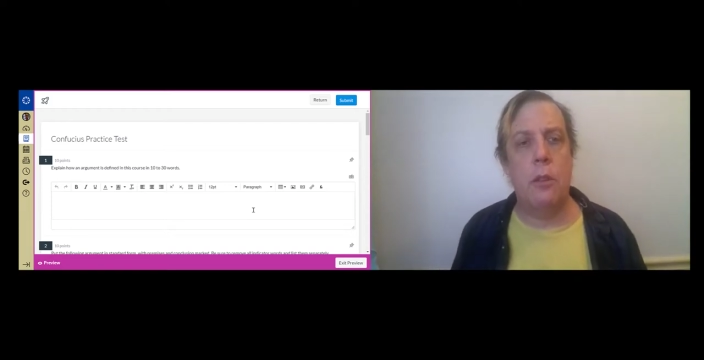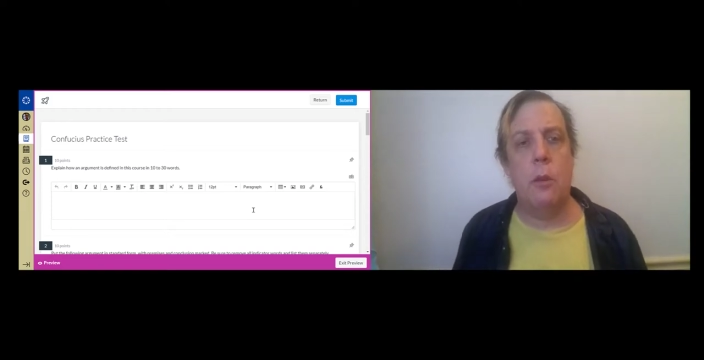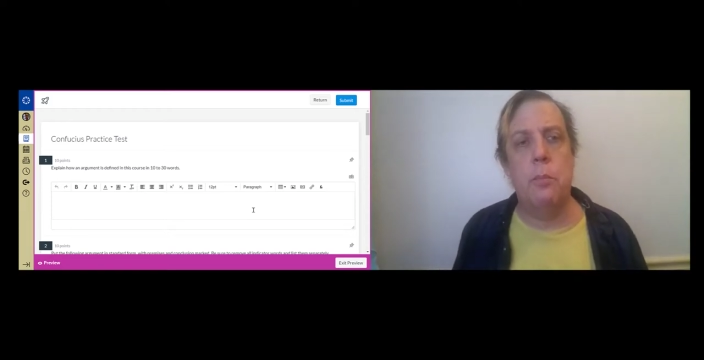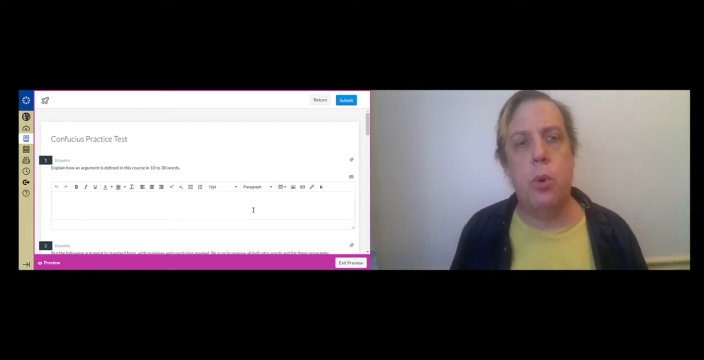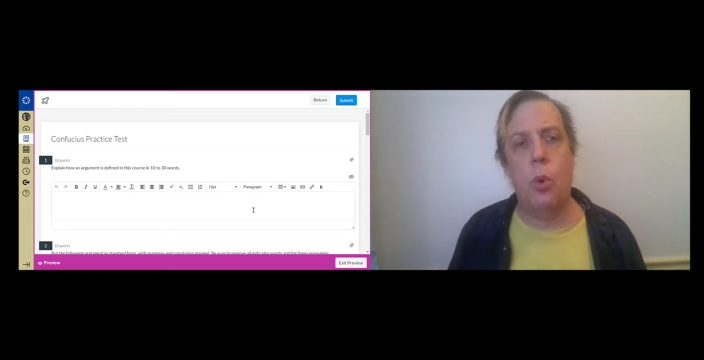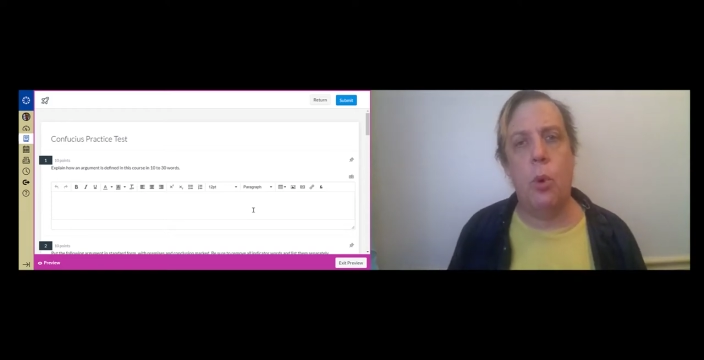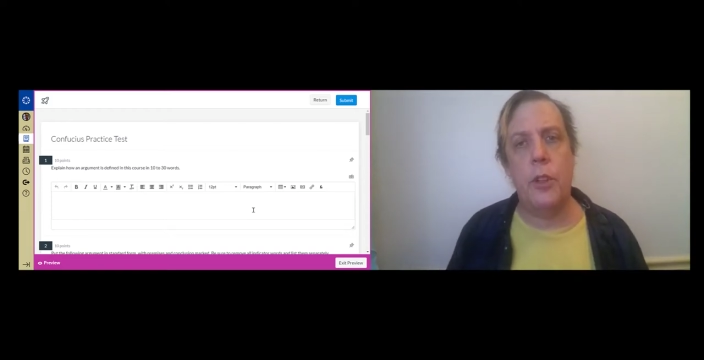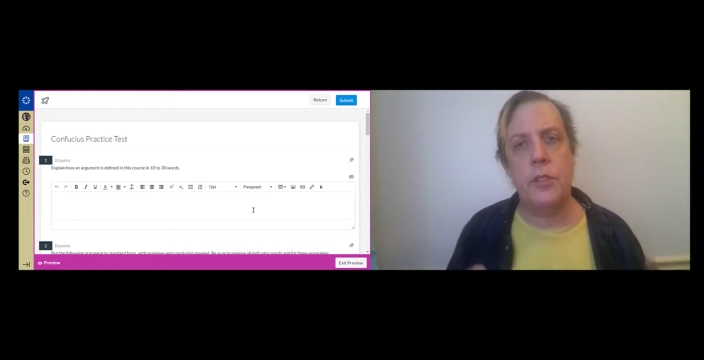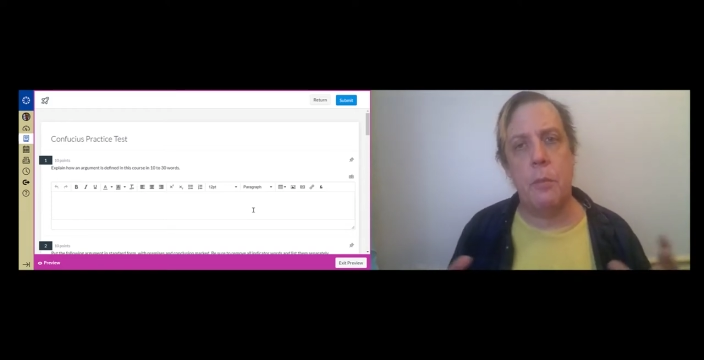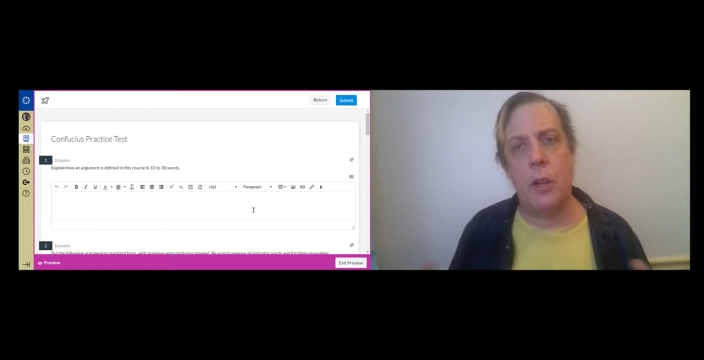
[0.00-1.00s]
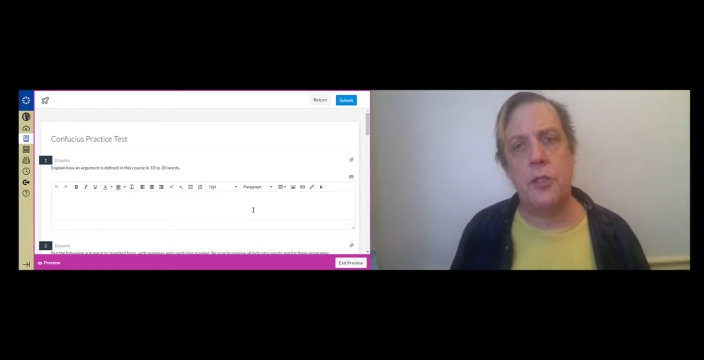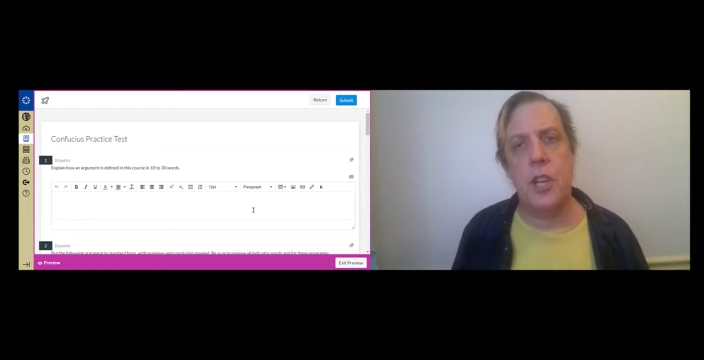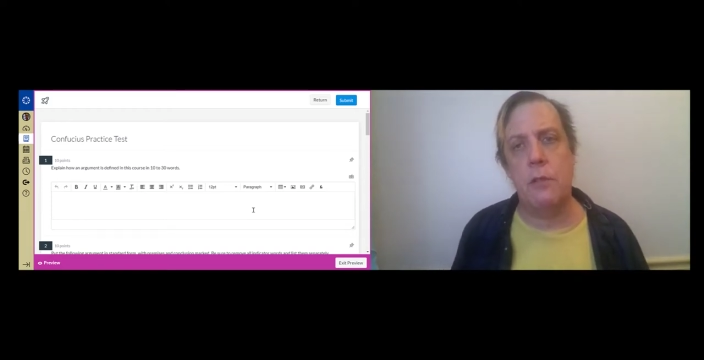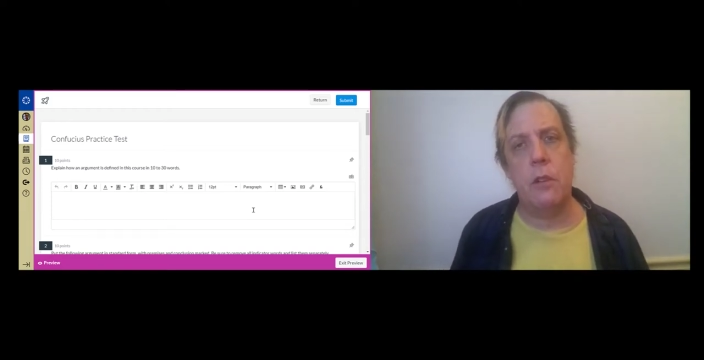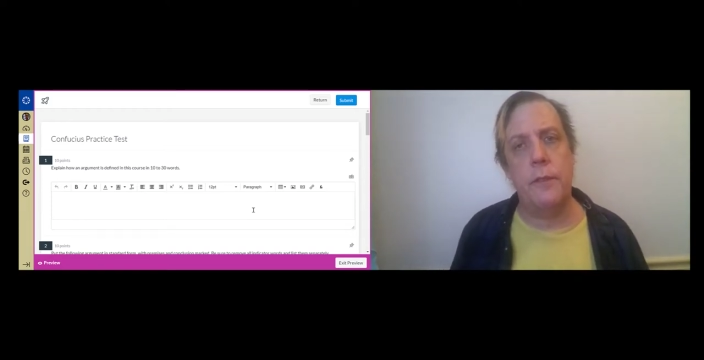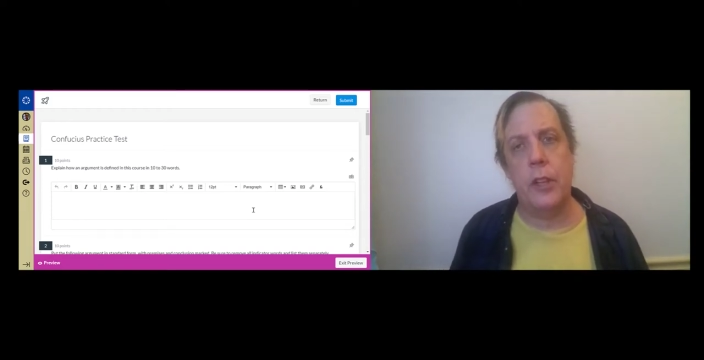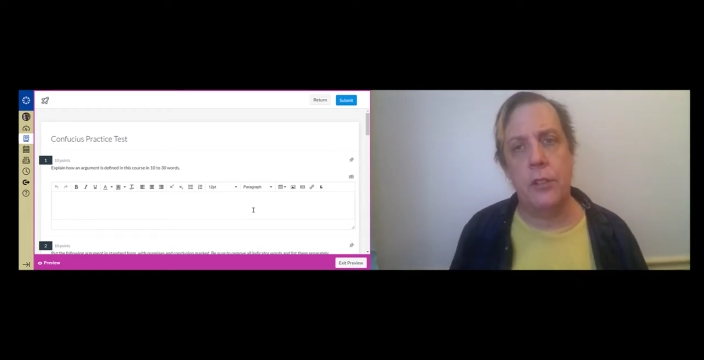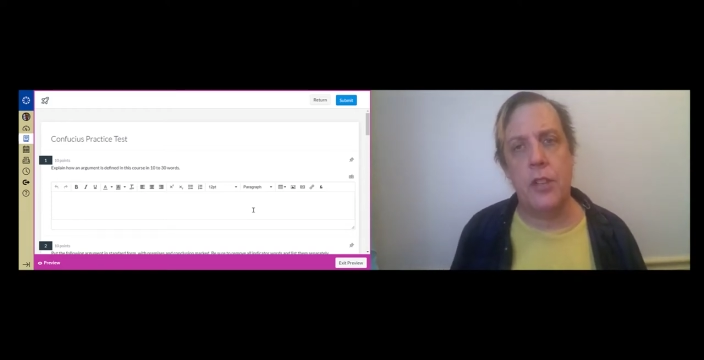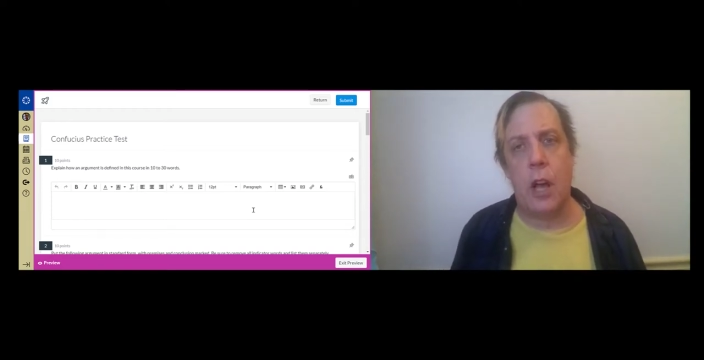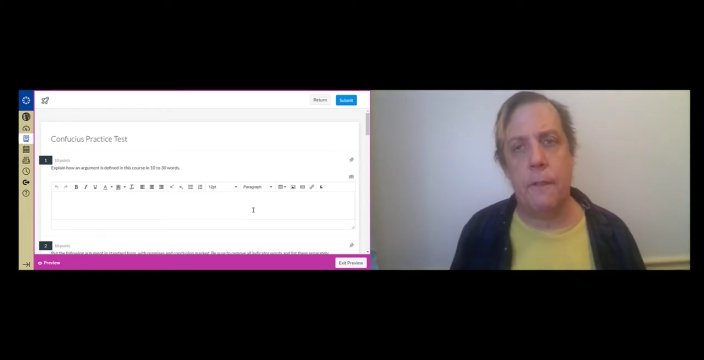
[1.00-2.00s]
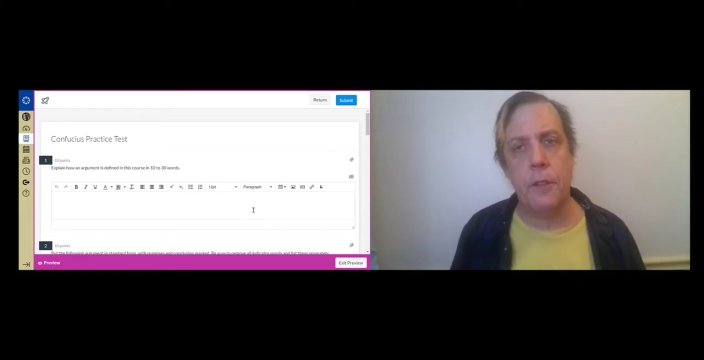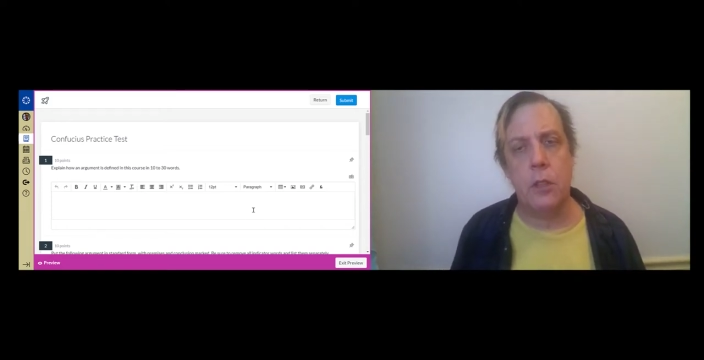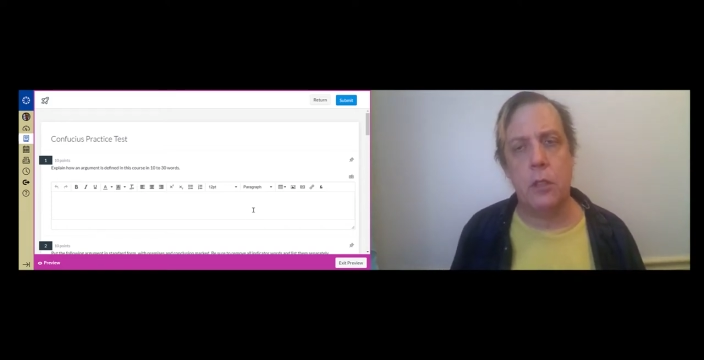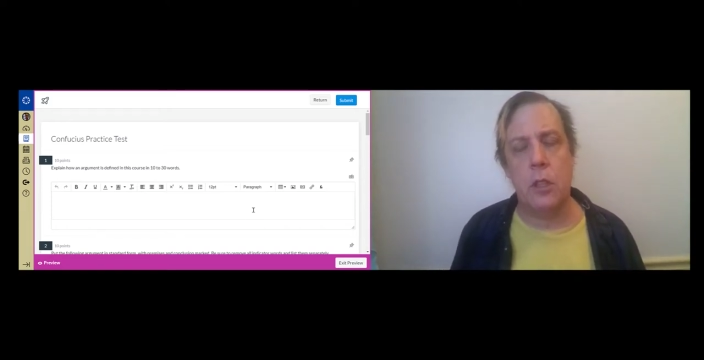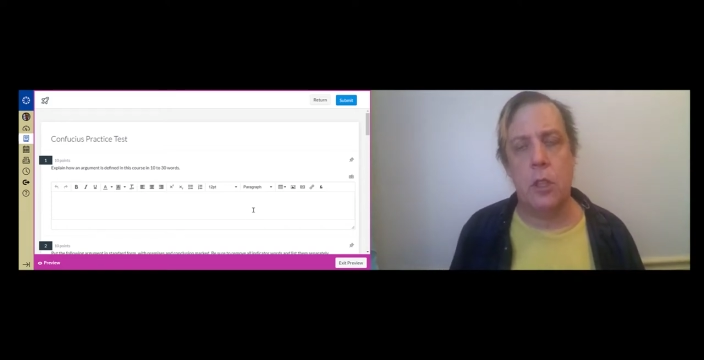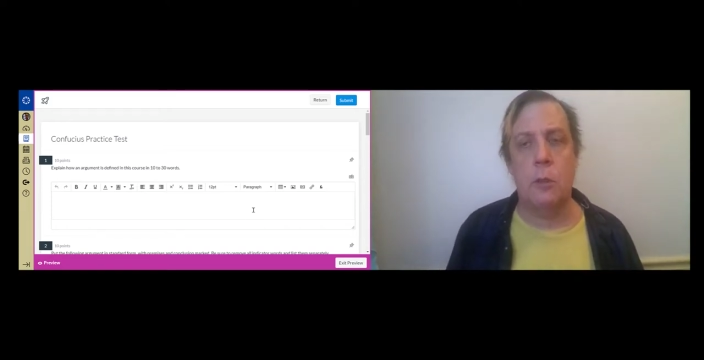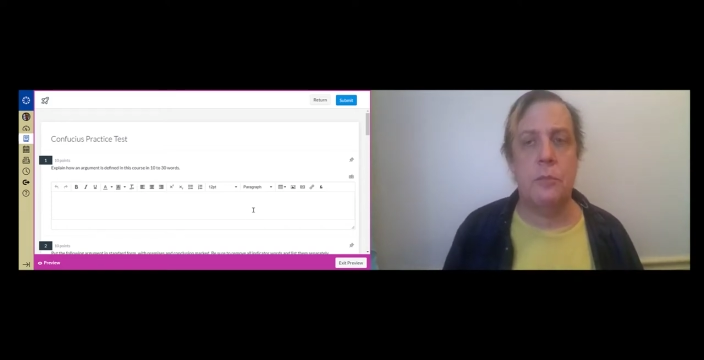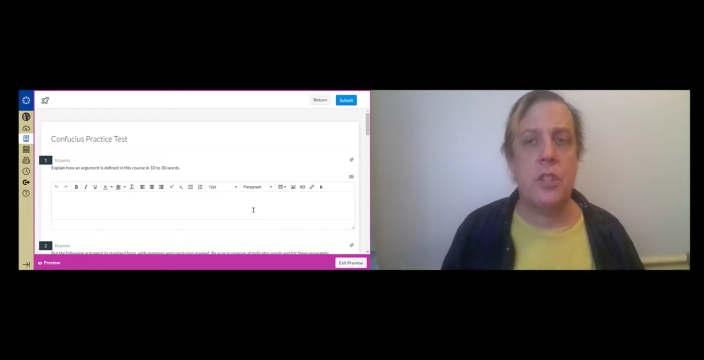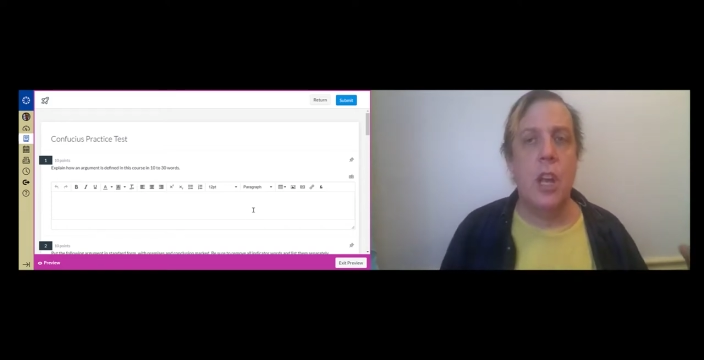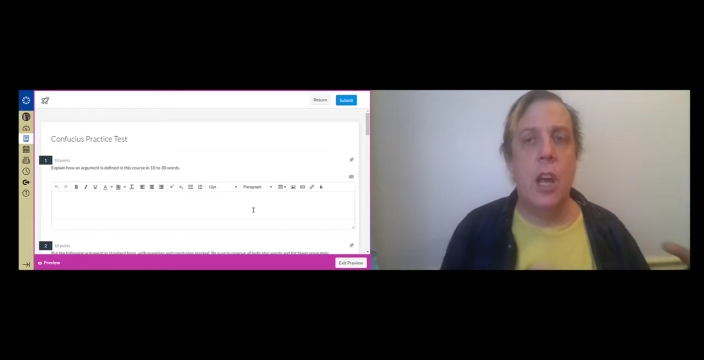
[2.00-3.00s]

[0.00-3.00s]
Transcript: the pool that's about general philosophical terms,